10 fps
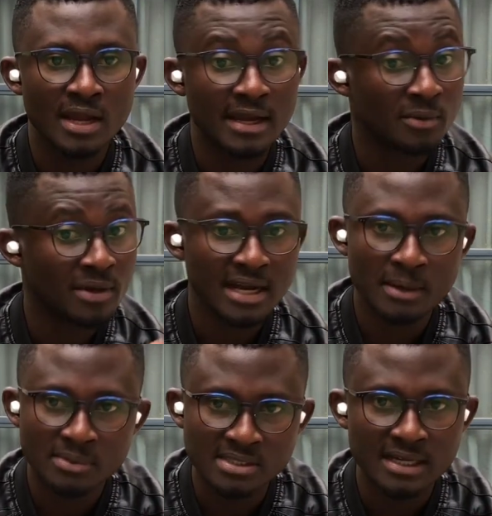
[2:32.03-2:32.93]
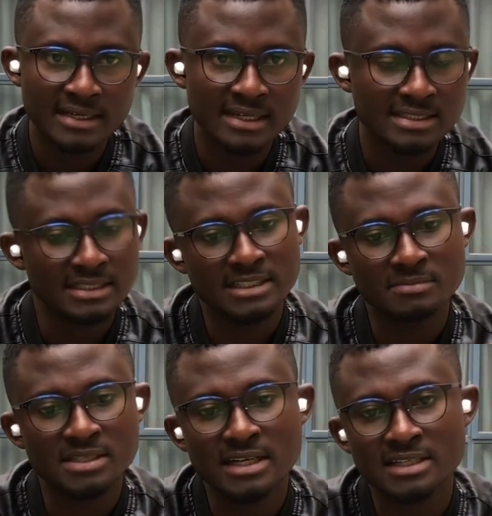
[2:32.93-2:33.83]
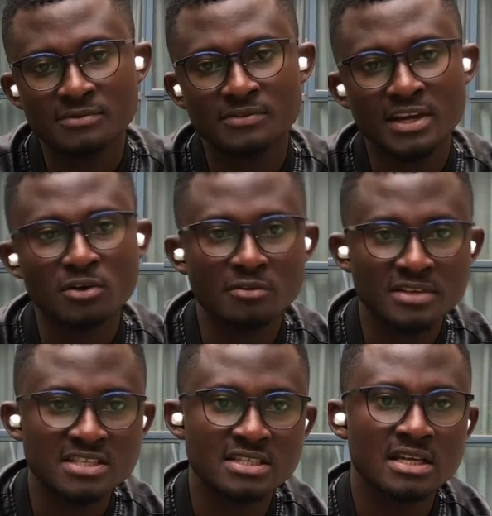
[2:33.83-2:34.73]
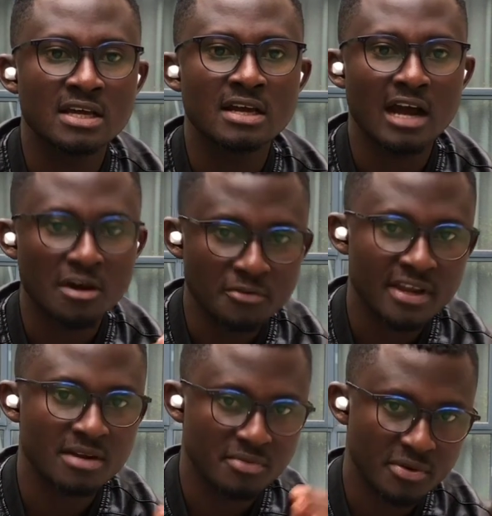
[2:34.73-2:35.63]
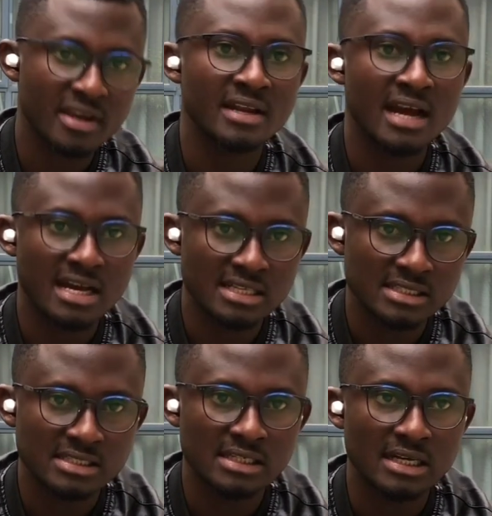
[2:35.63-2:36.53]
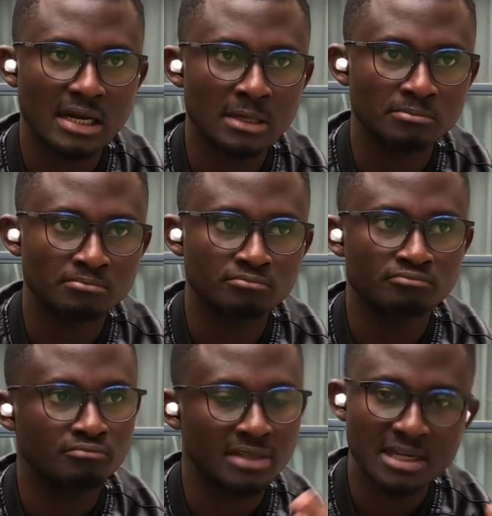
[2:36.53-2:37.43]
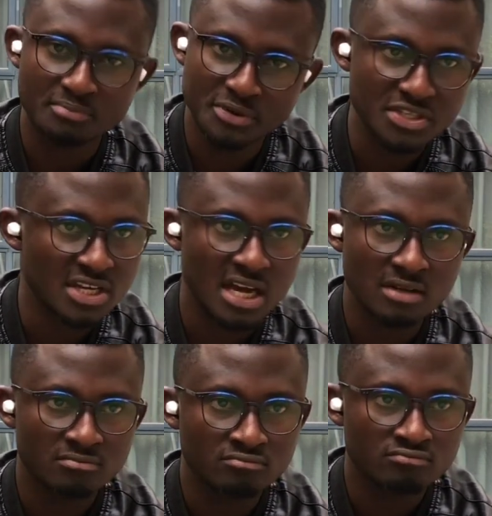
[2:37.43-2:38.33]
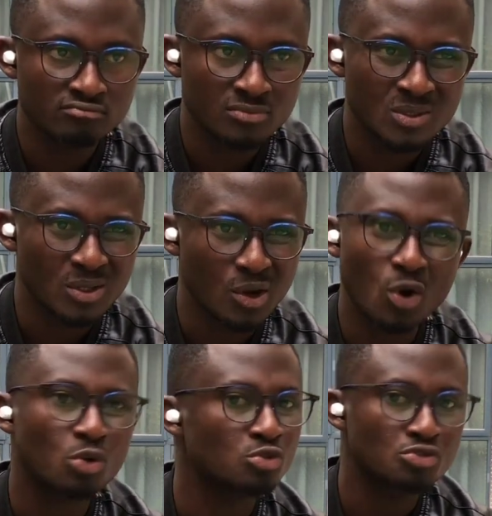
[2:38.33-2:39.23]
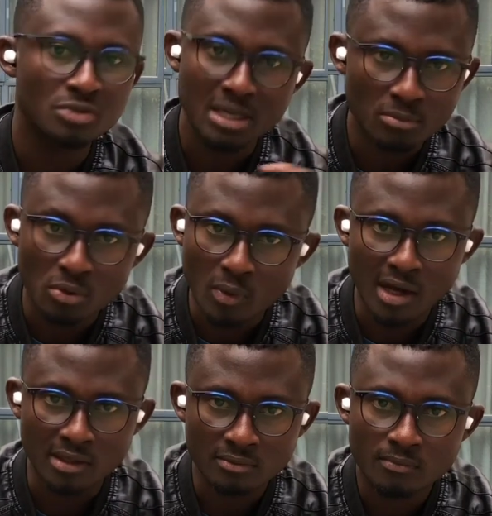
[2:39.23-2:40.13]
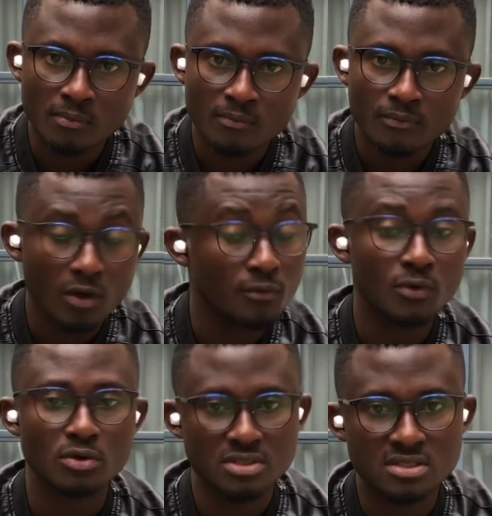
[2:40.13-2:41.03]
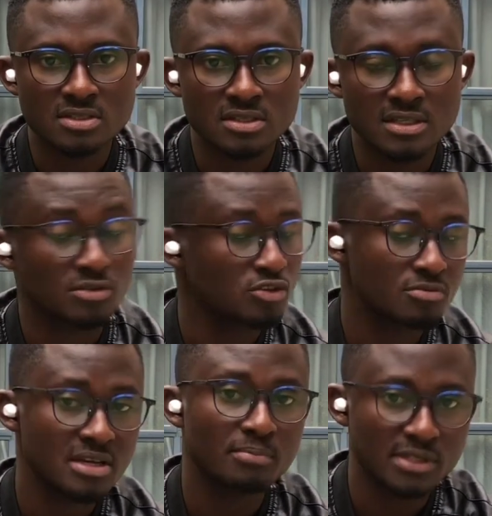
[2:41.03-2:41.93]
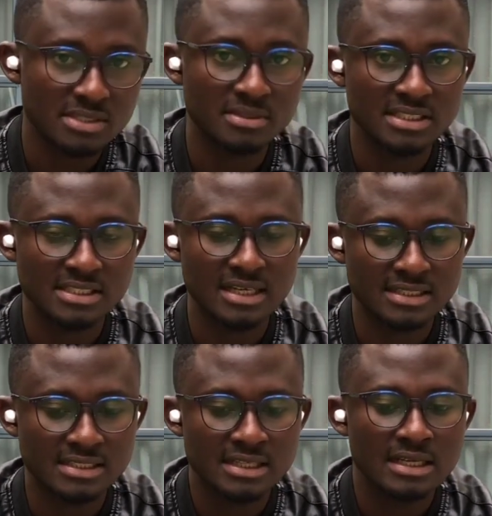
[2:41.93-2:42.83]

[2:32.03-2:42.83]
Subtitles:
And when it happens like that, it means that if any of these African American had blood pressure, uncontrollable one, of course, there's going to be a possibility that